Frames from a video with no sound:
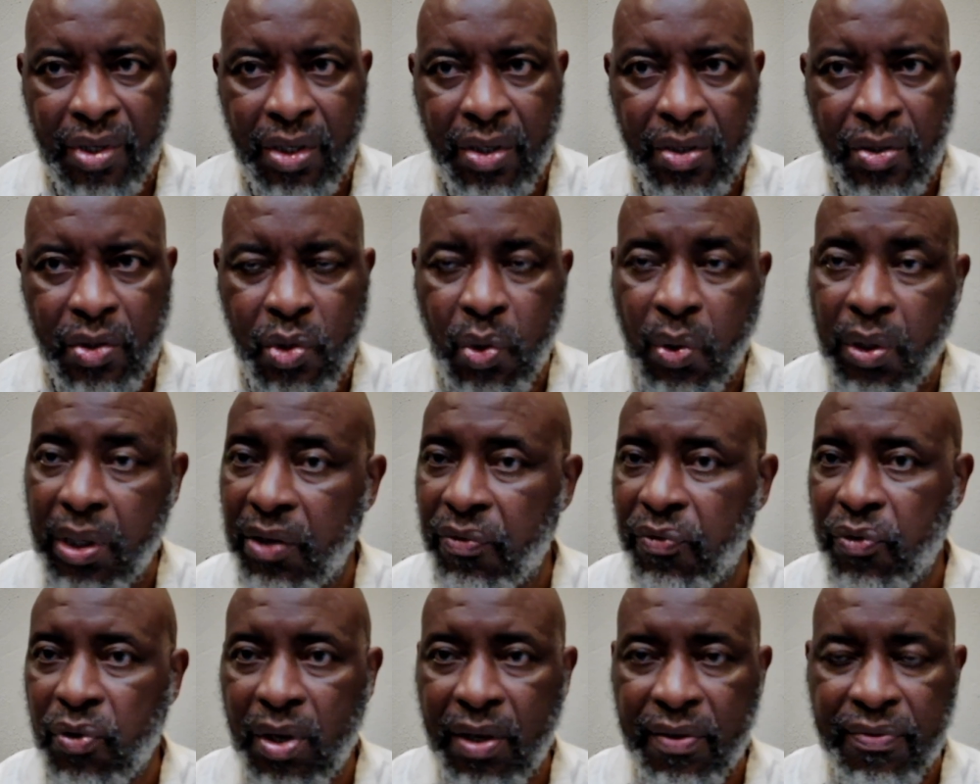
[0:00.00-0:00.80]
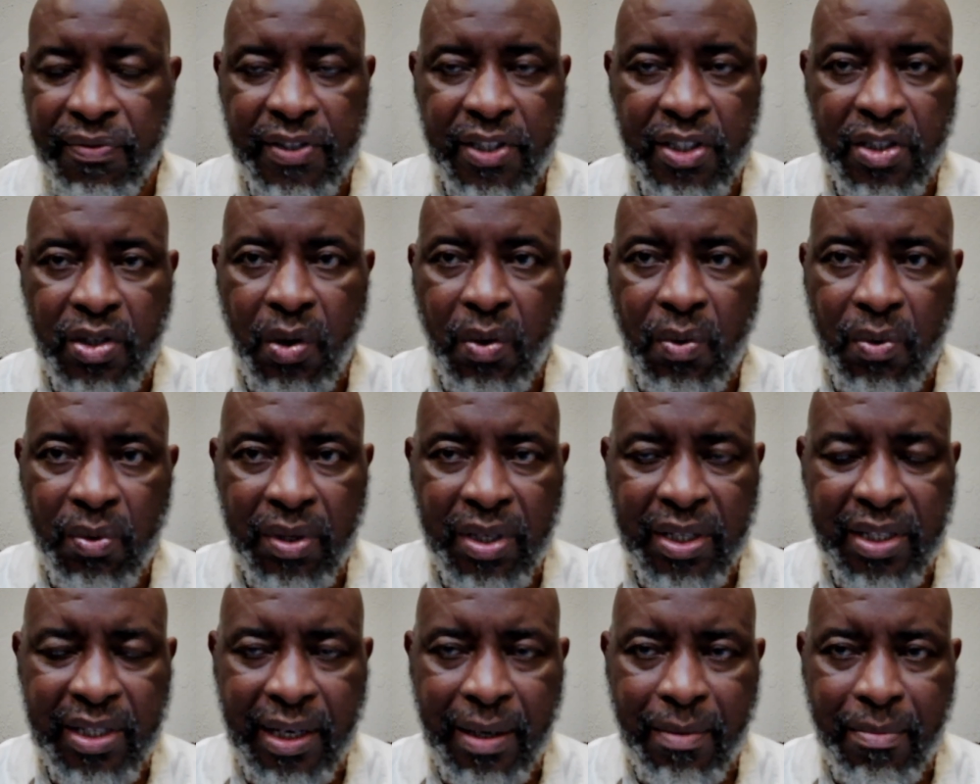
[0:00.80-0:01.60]
So if you have stoned
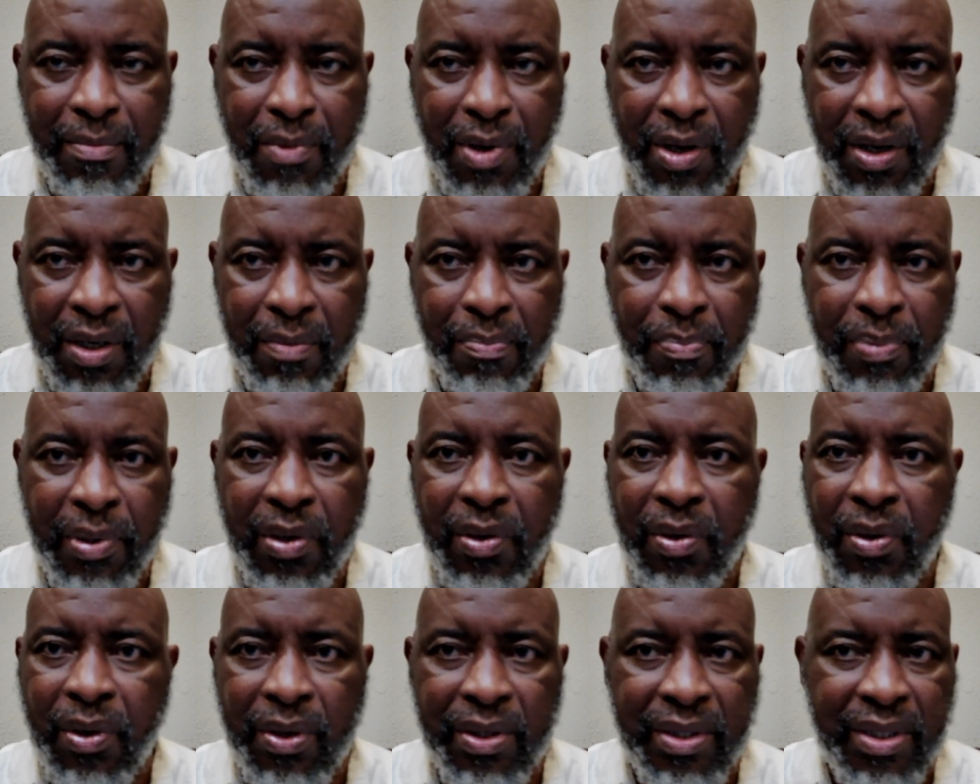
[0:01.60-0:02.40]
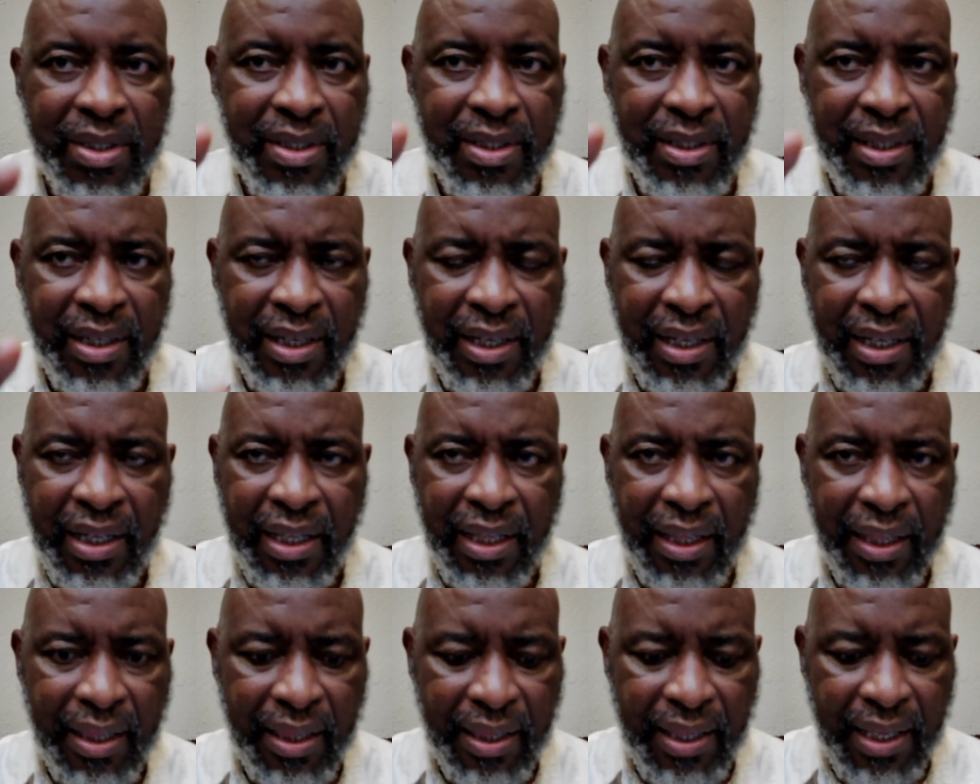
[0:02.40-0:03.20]
someone because
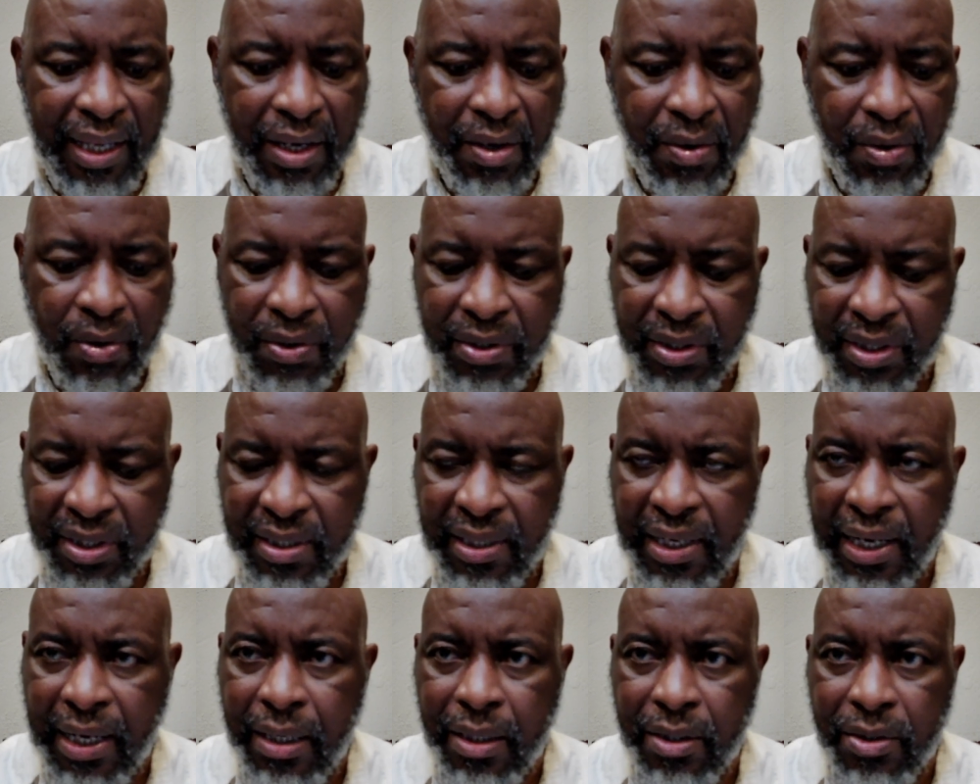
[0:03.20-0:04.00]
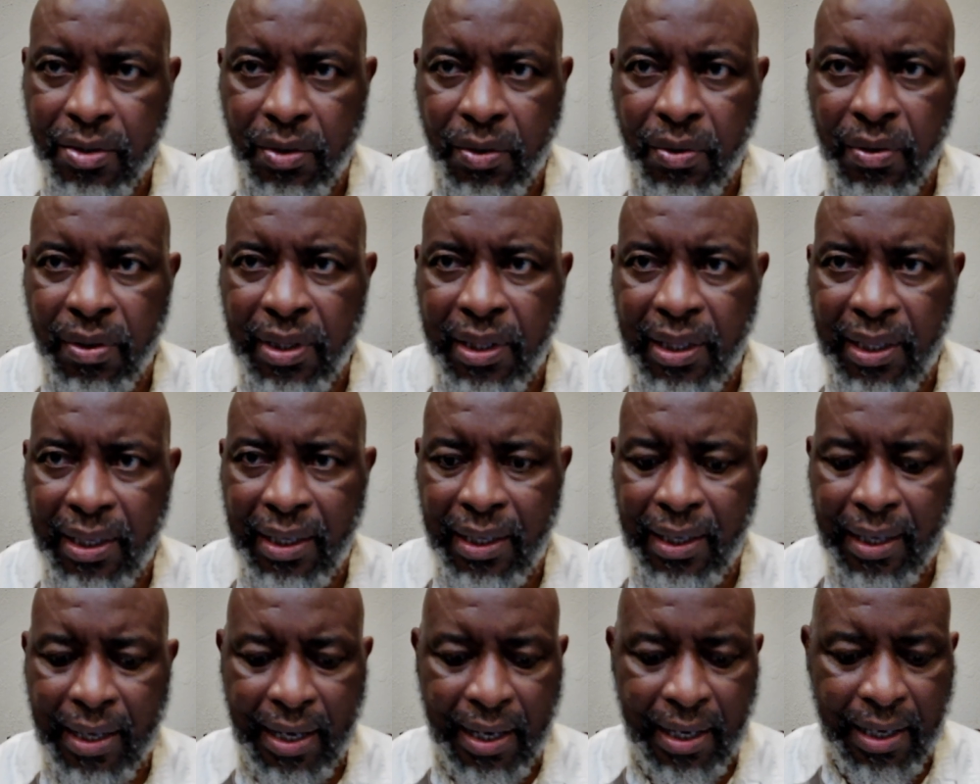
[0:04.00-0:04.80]
they consult or
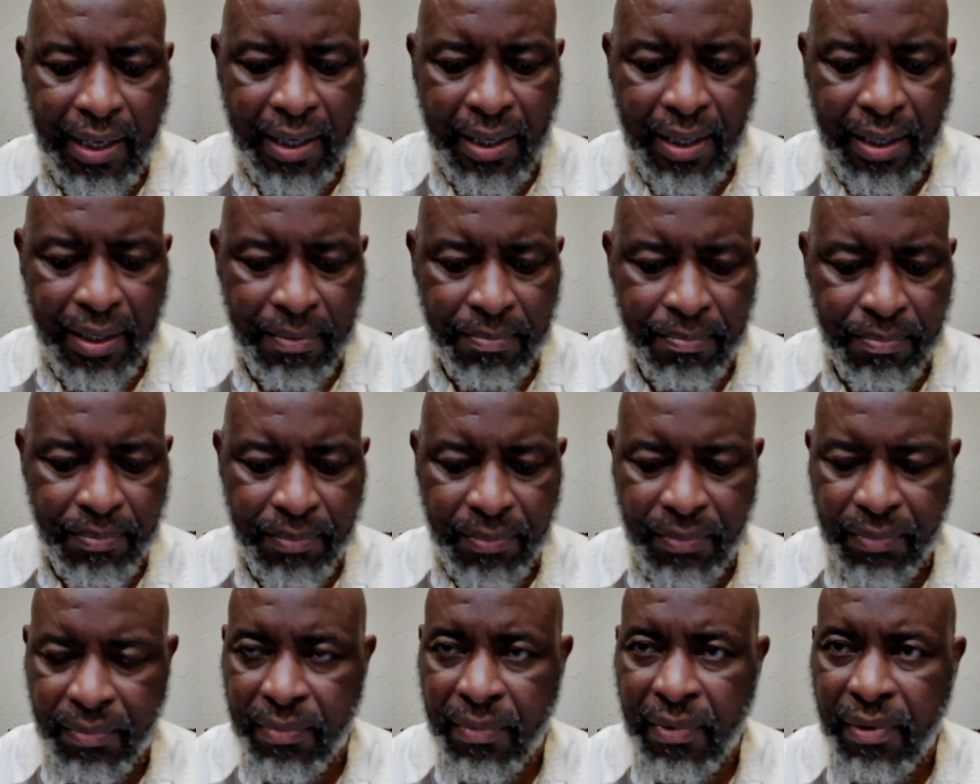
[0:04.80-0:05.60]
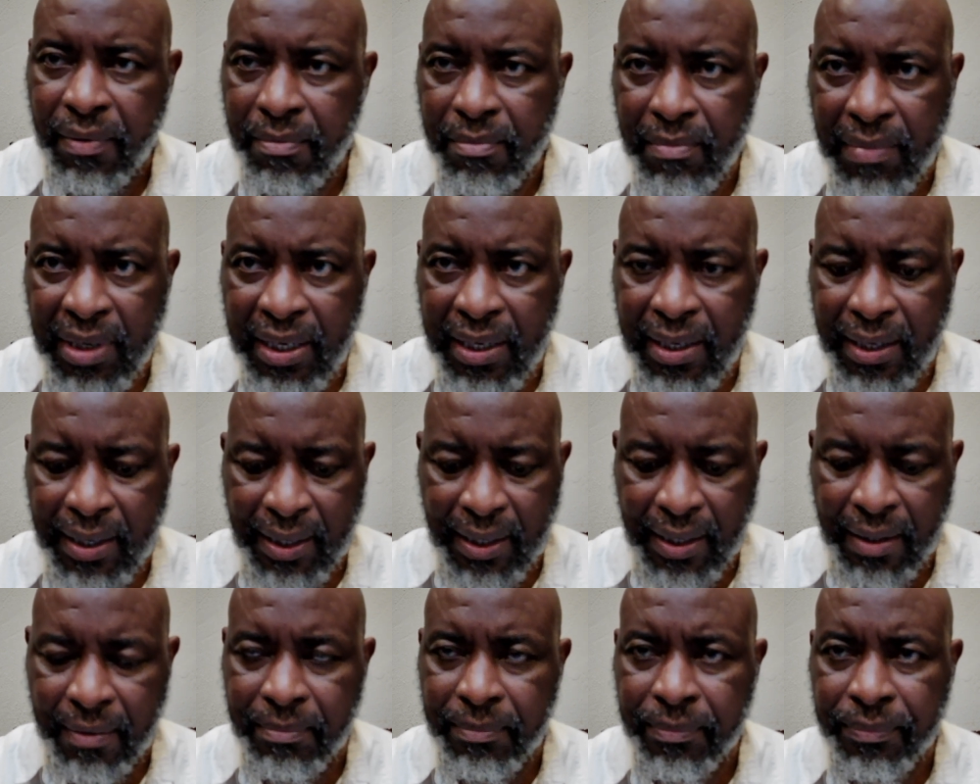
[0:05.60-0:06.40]
they are
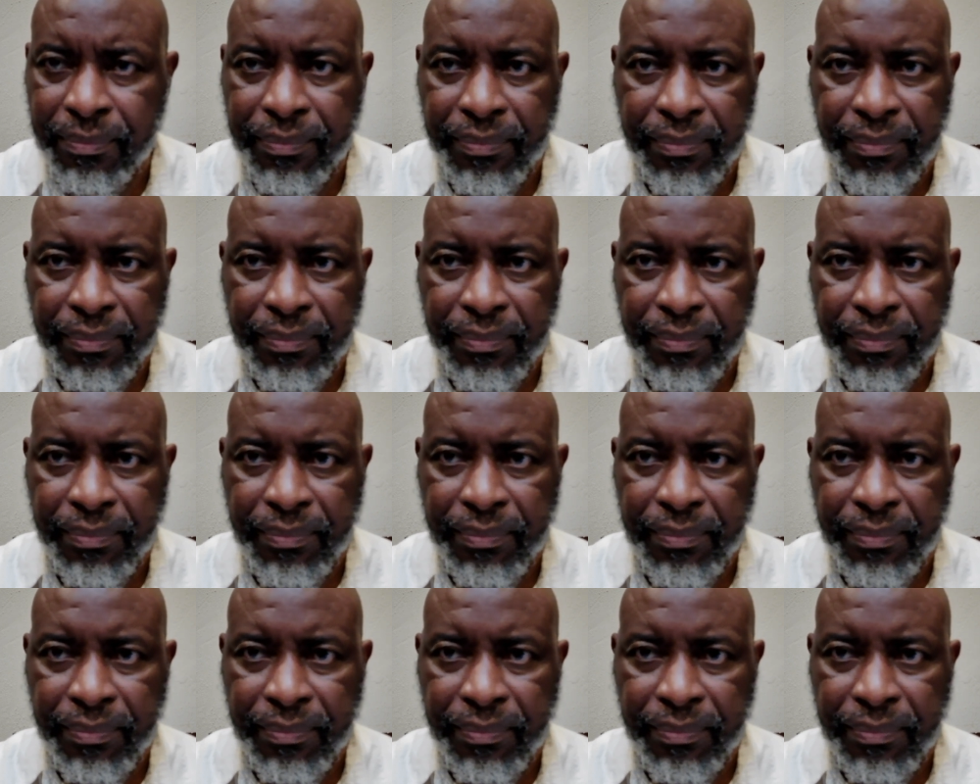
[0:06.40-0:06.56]
medium,